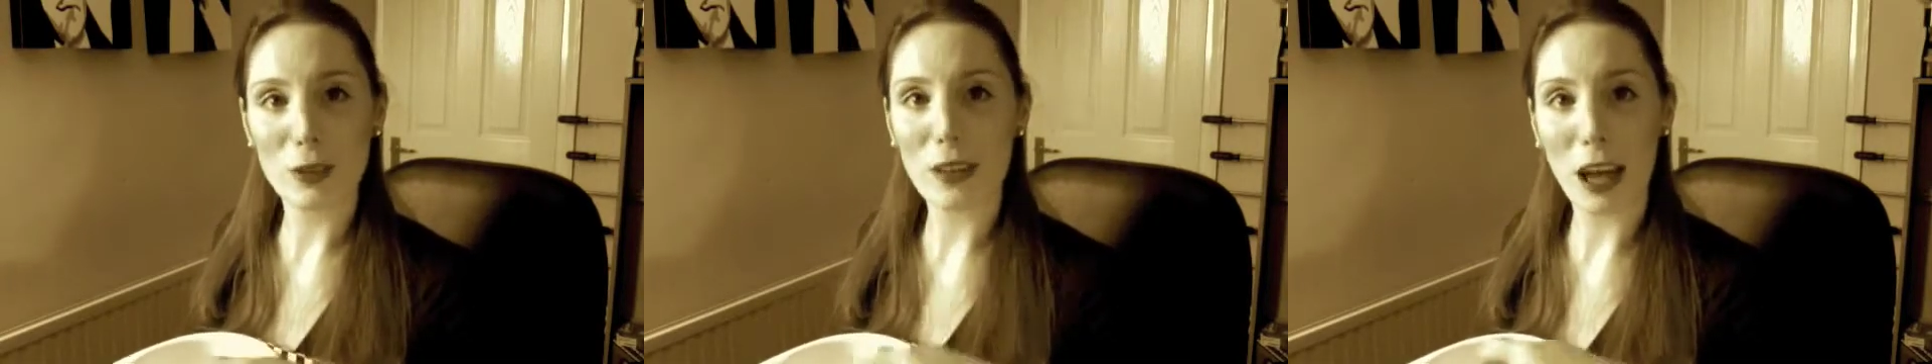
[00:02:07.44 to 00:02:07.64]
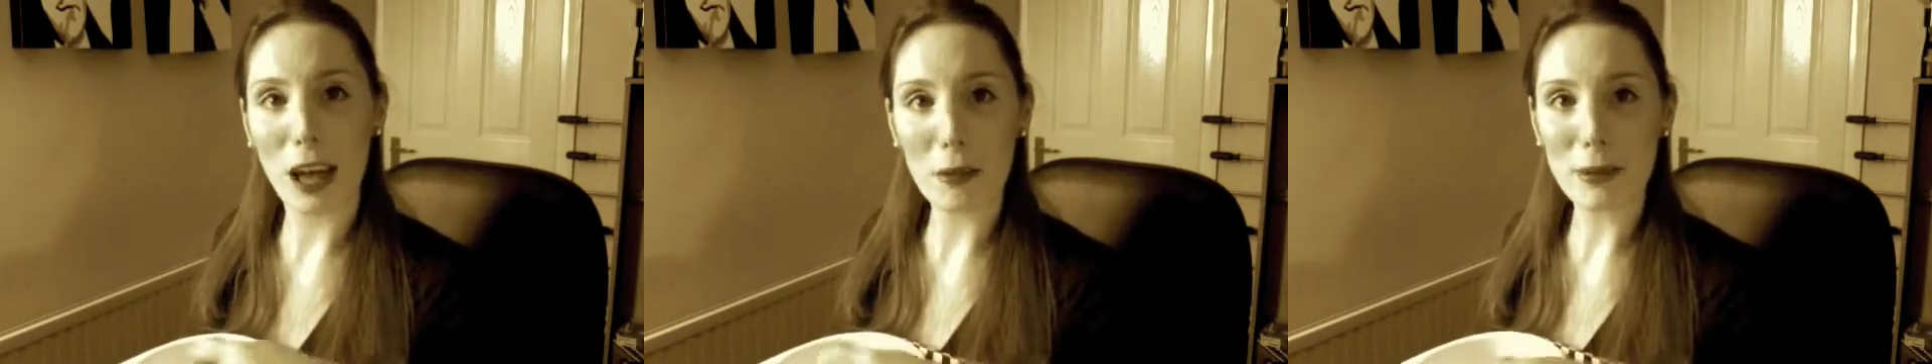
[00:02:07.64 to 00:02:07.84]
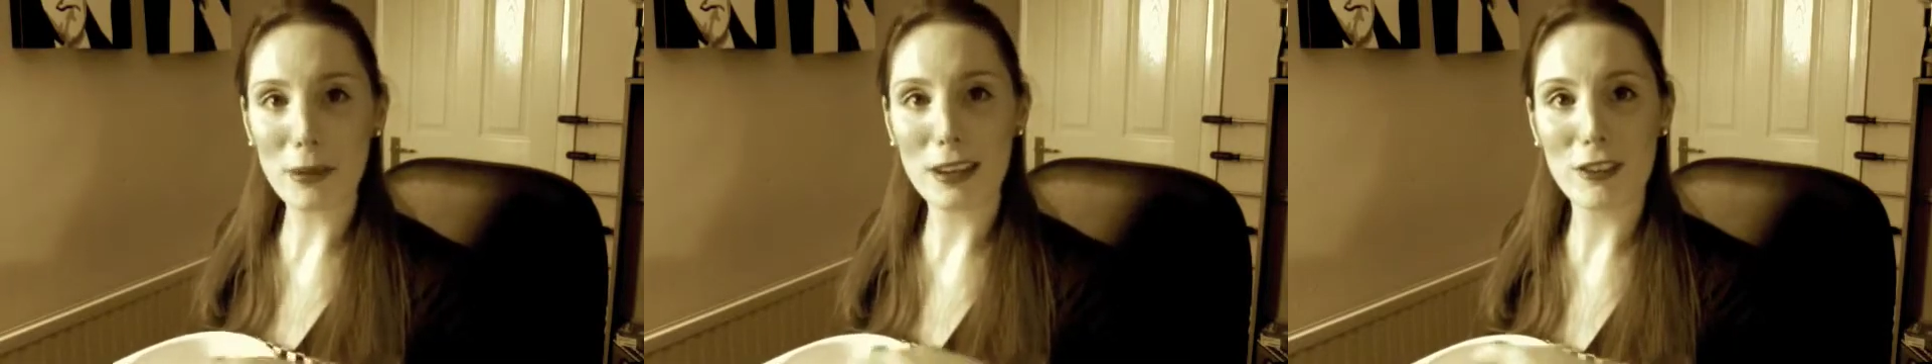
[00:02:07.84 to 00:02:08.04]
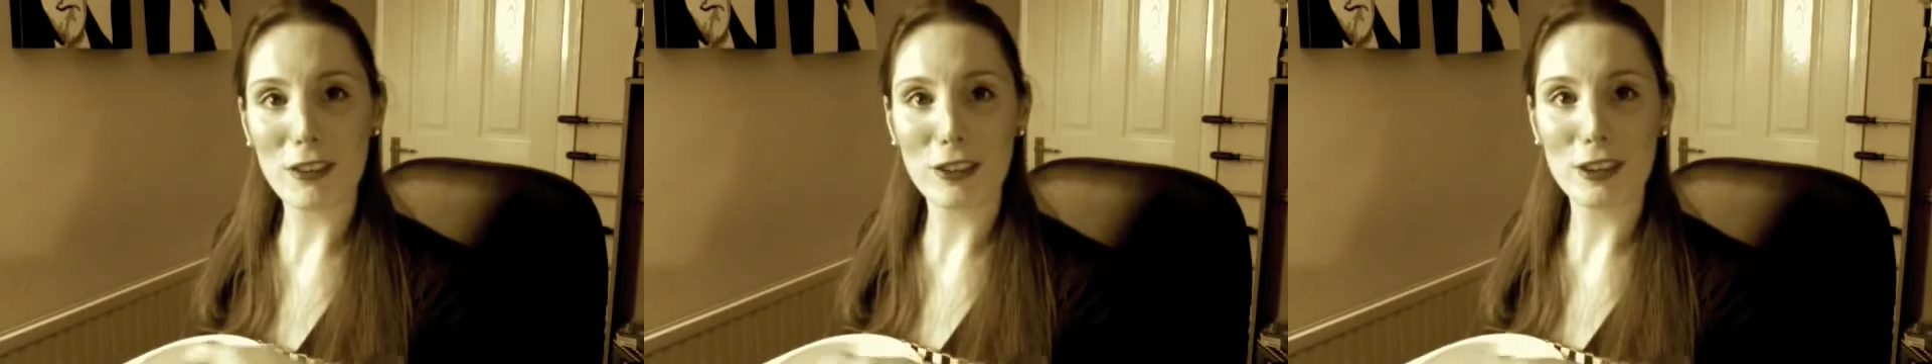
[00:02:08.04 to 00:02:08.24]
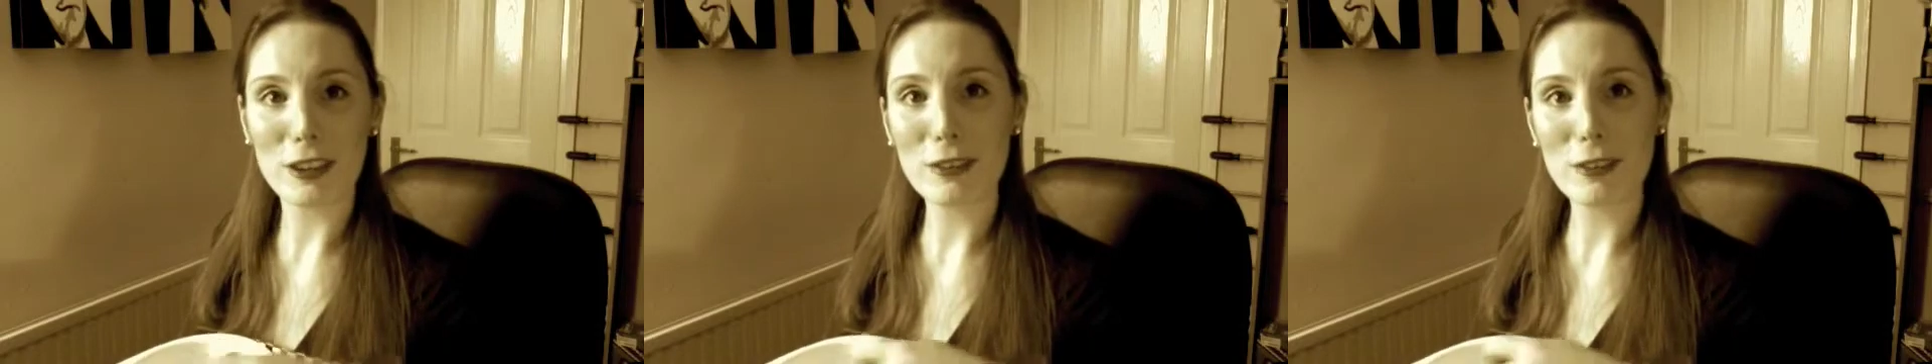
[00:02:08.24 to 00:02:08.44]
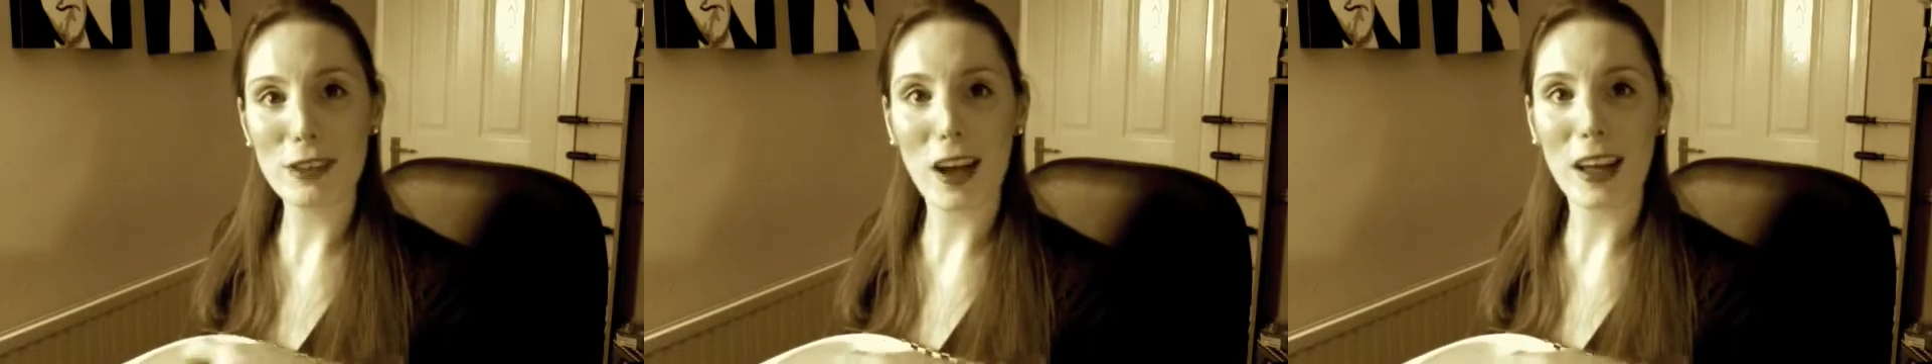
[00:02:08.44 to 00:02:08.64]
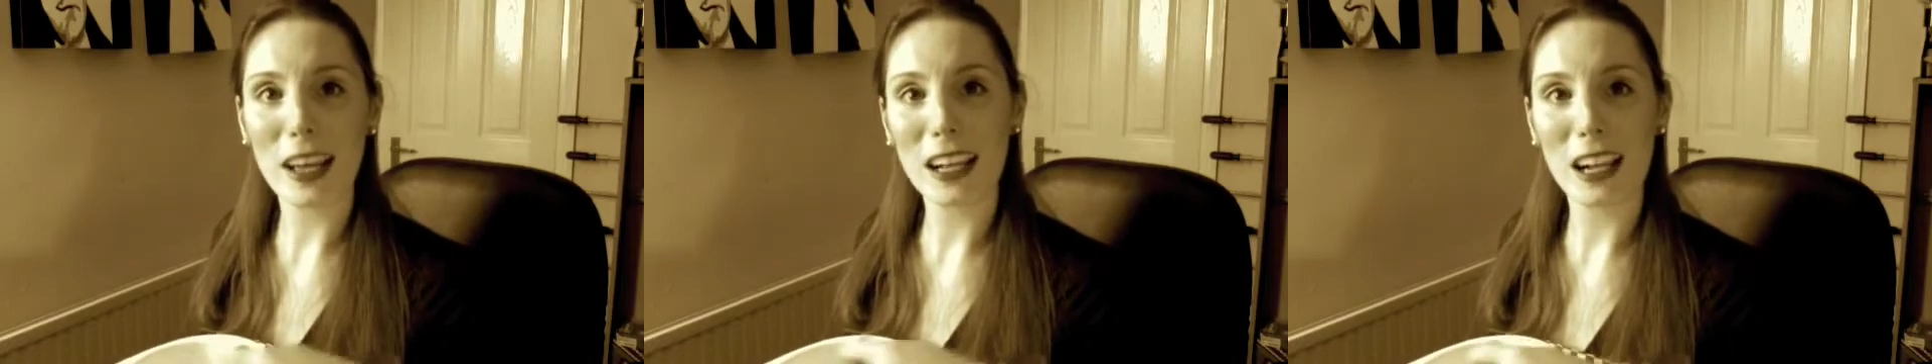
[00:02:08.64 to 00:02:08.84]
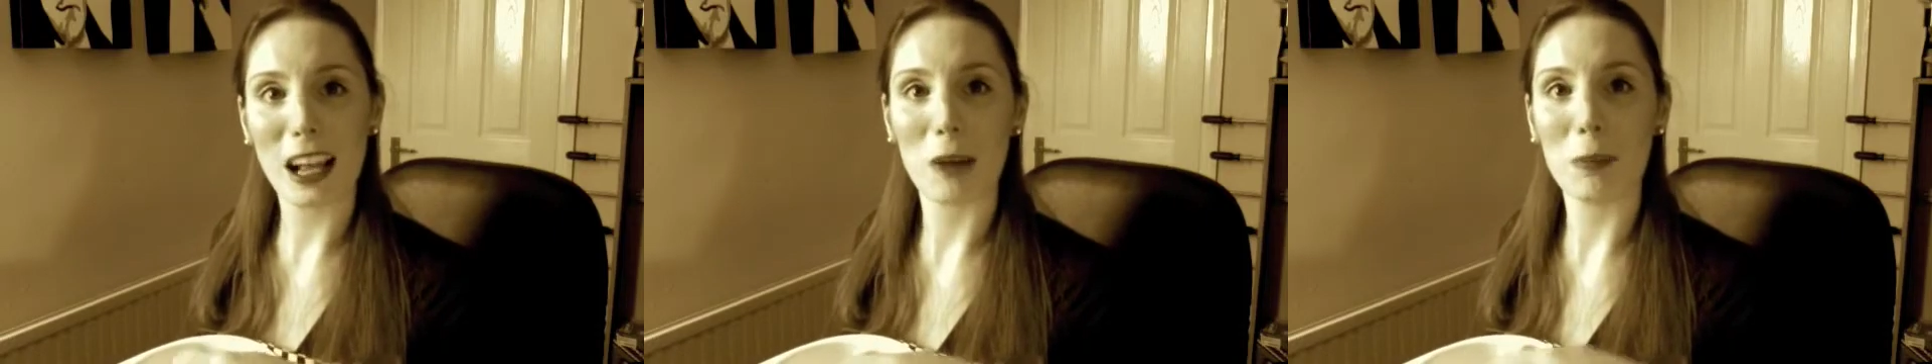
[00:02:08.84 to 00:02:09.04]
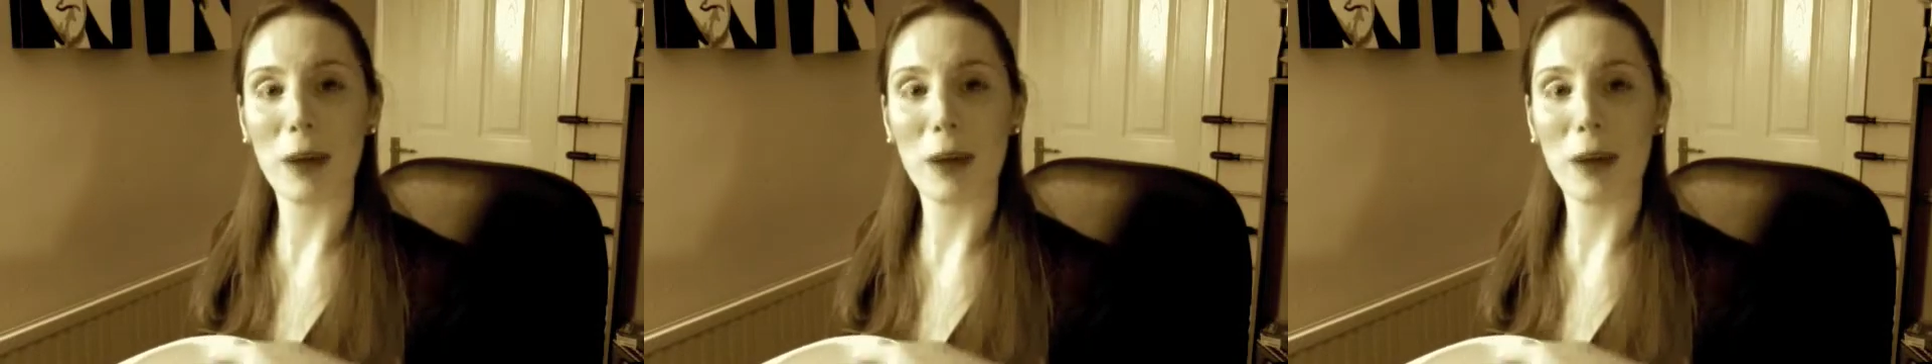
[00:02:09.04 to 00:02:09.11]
opening of a new nightclub,